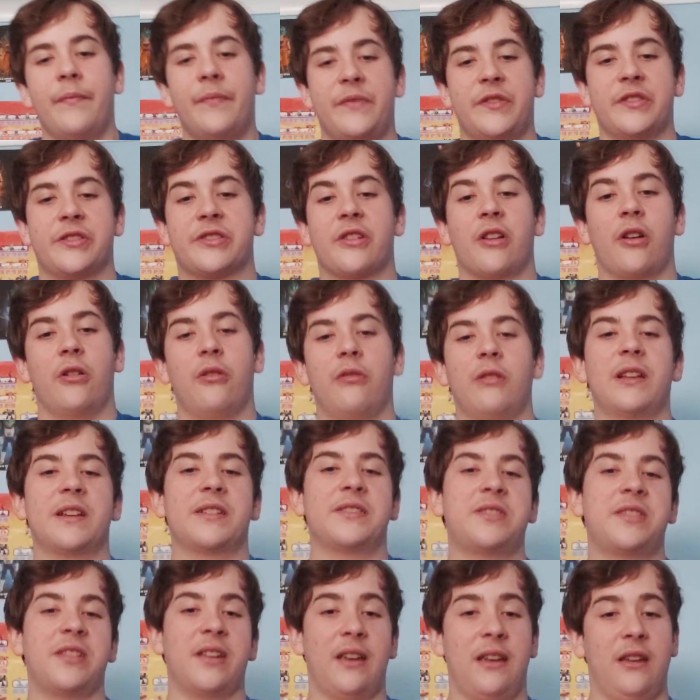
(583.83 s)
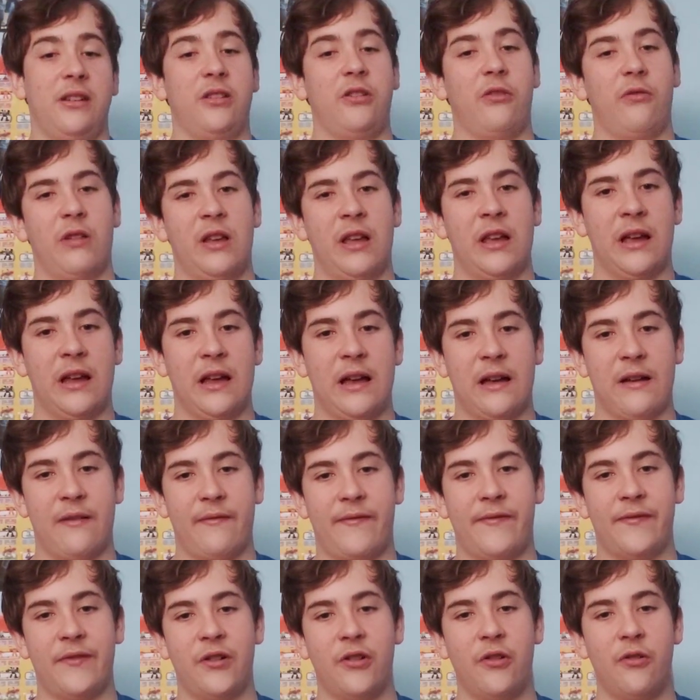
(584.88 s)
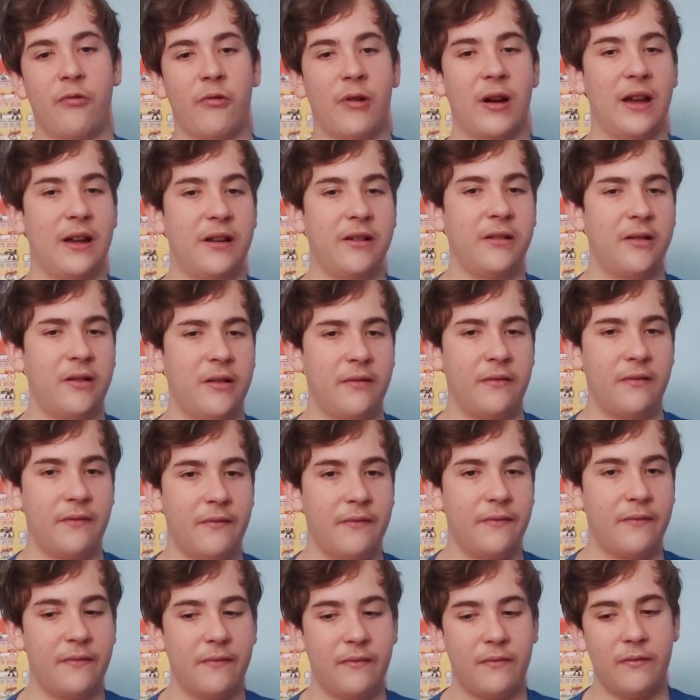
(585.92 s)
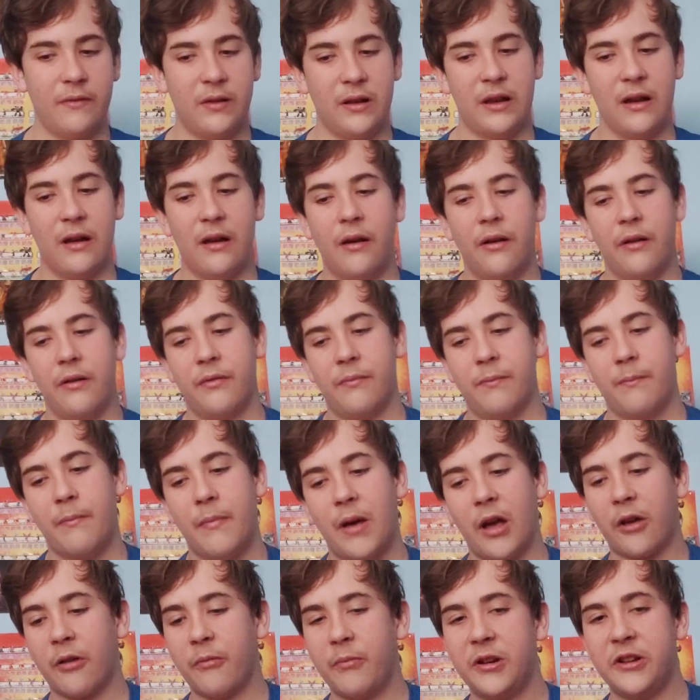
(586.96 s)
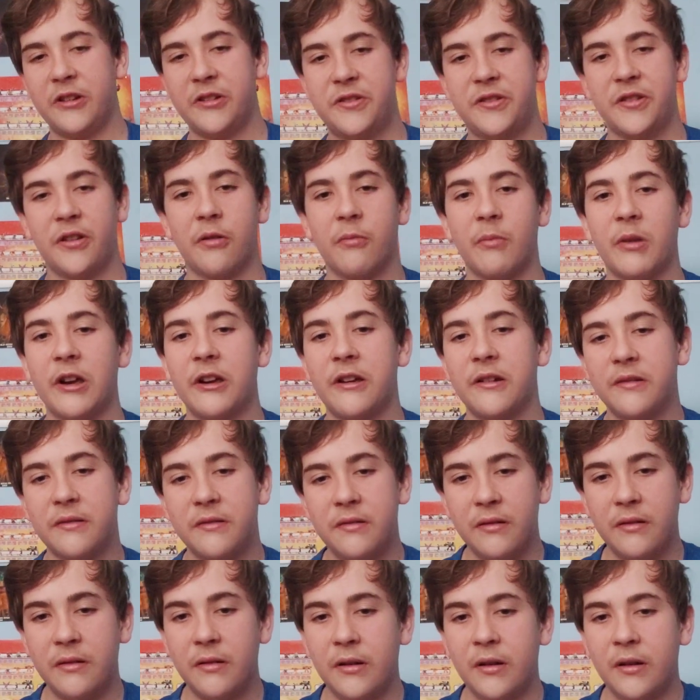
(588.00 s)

So let's say you have Nue in Megami's domain.